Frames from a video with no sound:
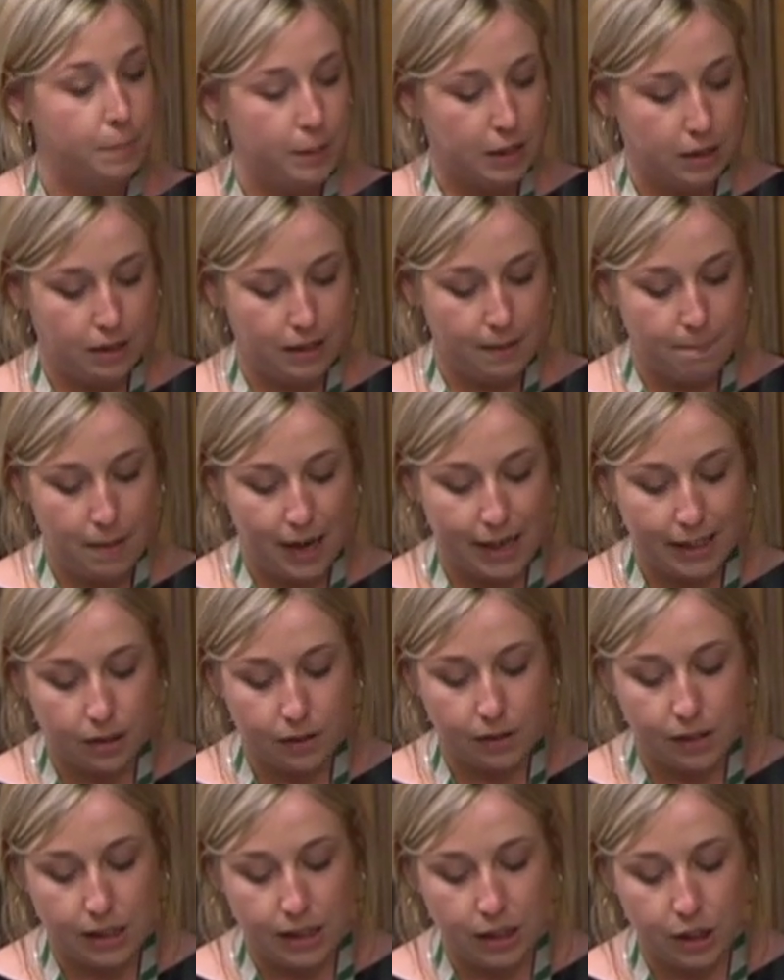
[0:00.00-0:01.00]
because in my
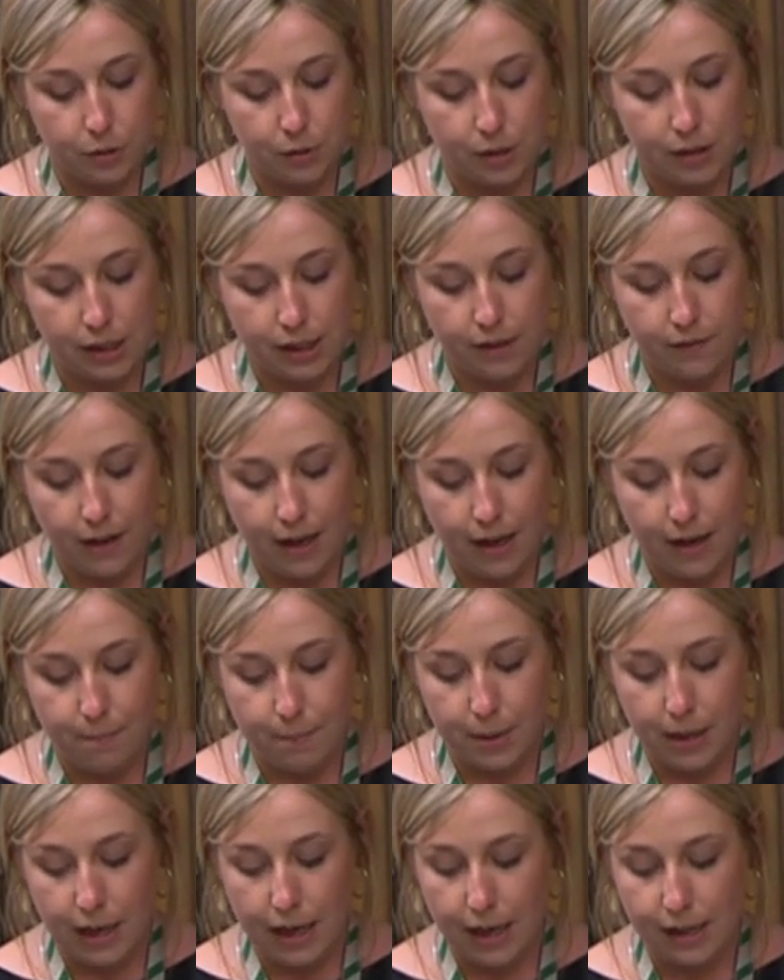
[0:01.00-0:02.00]
constituency of
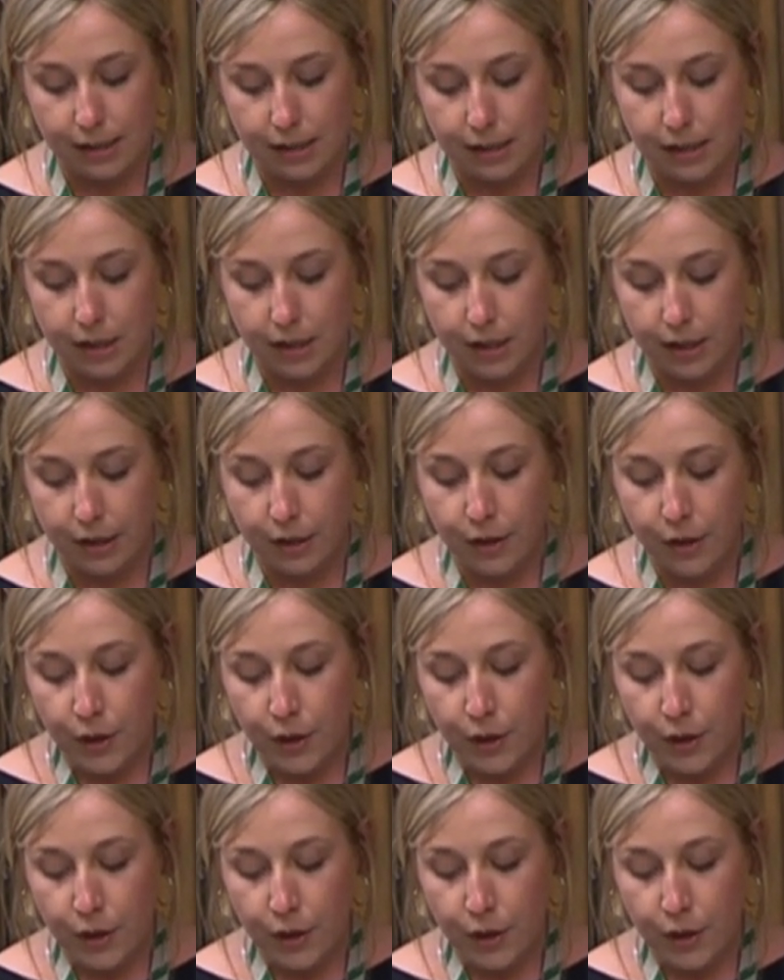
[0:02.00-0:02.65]
Hampden and Haslingden,